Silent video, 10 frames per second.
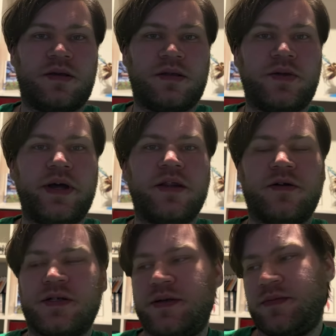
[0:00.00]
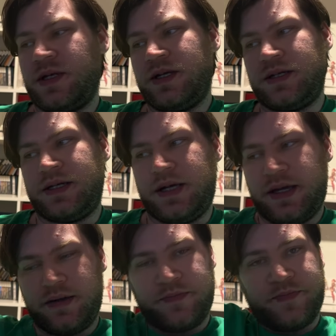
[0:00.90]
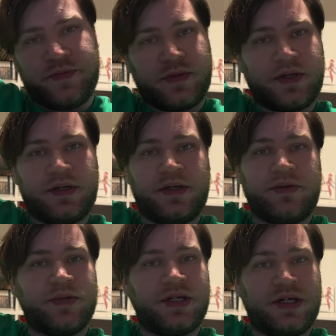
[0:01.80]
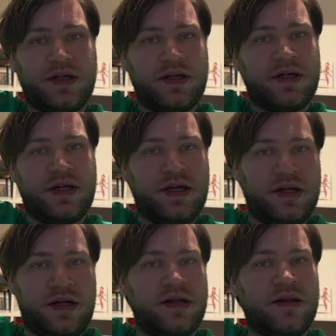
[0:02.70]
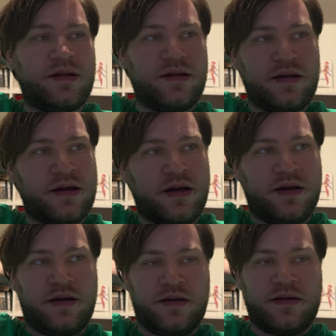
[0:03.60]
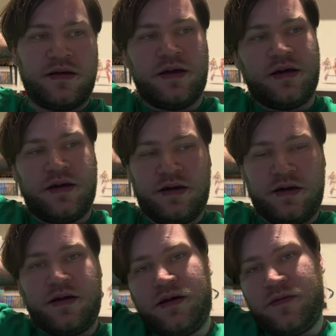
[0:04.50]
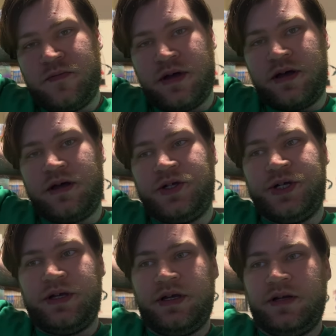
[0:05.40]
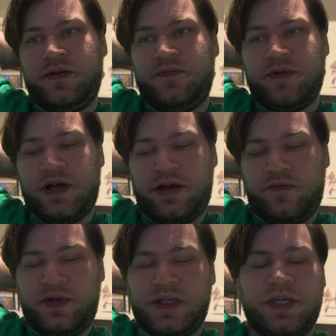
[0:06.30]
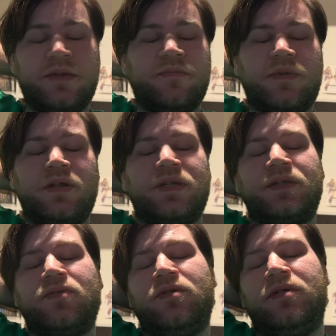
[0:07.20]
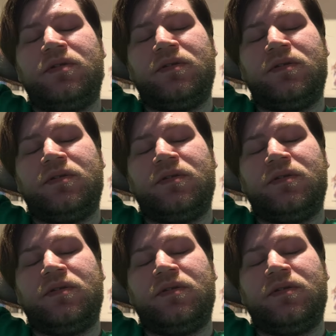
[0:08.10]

So I learned something today, because I was chilling in, uh, uh, in, uh, VC on Discord